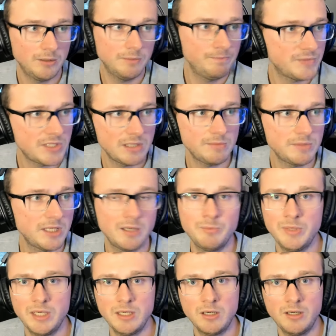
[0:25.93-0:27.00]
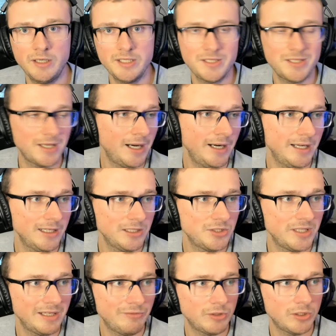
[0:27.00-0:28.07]
seems like a big artist. I had actually
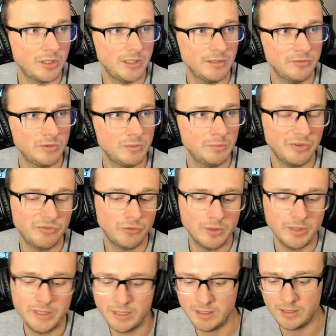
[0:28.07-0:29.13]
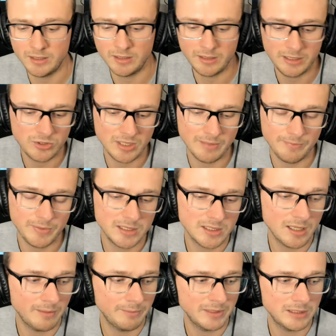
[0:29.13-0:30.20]
never heard of him before the he dropped that
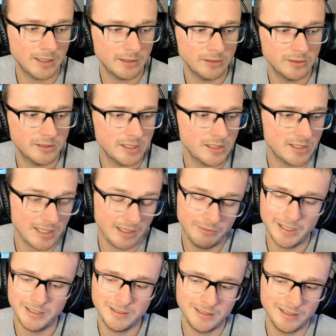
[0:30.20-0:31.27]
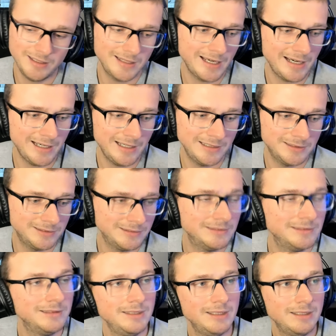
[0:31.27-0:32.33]
Tom McDonald diss. I reacted to that and
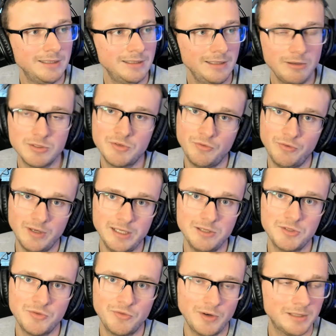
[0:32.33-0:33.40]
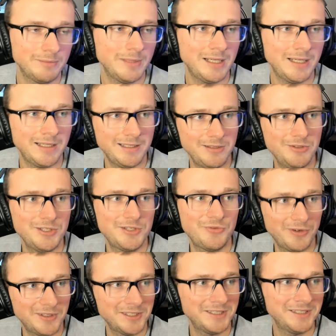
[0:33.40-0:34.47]
it was fun. It was fun, man. It was
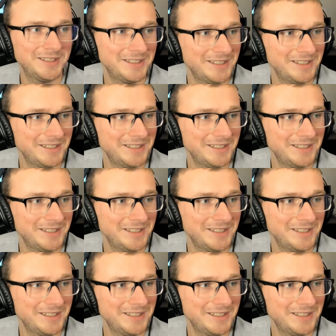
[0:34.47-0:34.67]
fun.